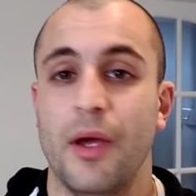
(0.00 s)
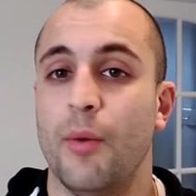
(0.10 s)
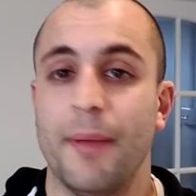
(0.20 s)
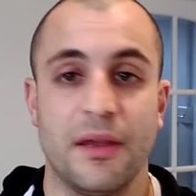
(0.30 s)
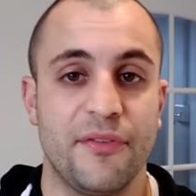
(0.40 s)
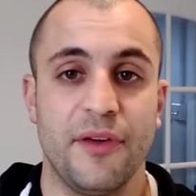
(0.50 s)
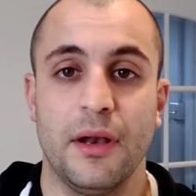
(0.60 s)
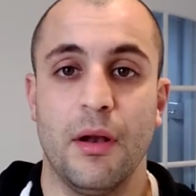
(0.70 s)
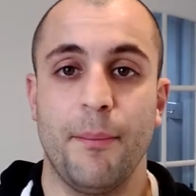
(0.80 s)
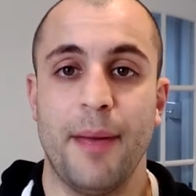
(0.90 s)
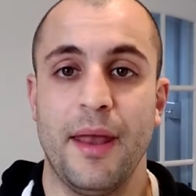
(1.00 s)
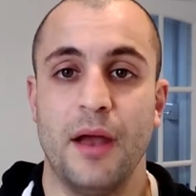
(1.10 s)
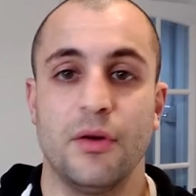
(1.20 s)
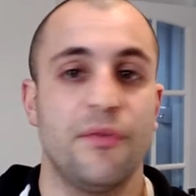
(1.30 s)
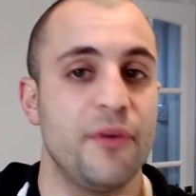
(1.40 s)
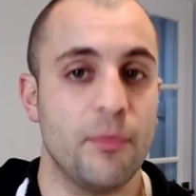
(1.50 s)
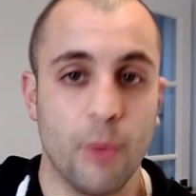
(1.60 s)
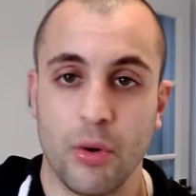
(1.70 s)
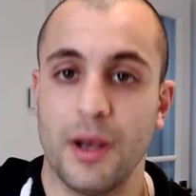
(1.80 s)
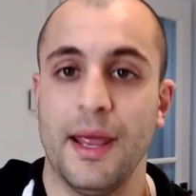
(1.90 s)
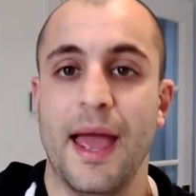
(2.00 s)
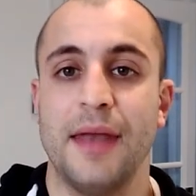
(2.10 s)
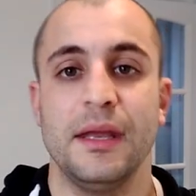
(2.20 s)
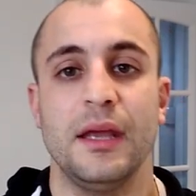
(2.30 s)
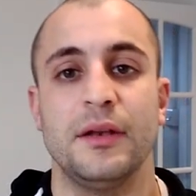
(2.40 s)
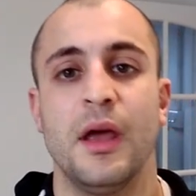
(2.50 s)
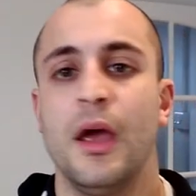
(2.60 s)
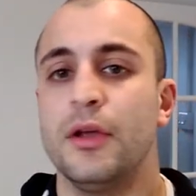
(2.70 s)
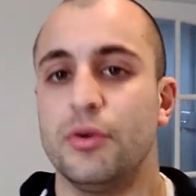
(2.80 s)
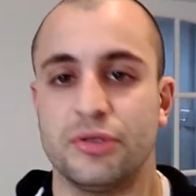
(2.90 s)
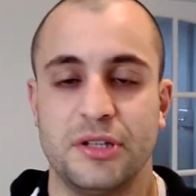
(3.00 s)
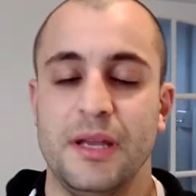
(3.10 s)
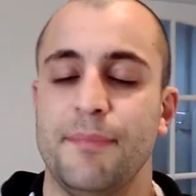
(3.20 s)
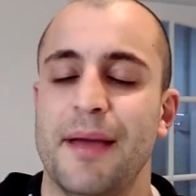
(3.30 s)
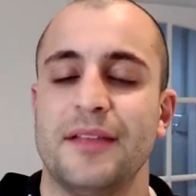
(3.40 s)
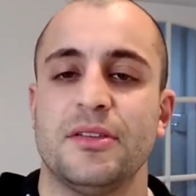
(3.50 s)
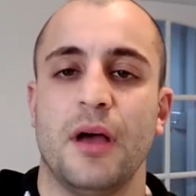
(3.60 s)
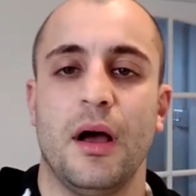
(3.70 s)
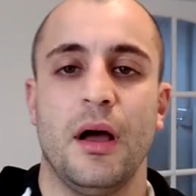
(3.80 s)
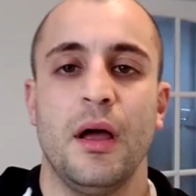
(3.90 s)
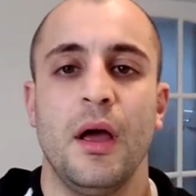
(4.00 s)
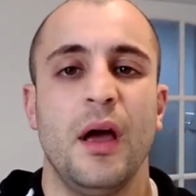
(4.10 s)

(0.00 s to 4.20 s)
It'll make you feel a lot better. You'll feel more clear-headed. You'll sleep better.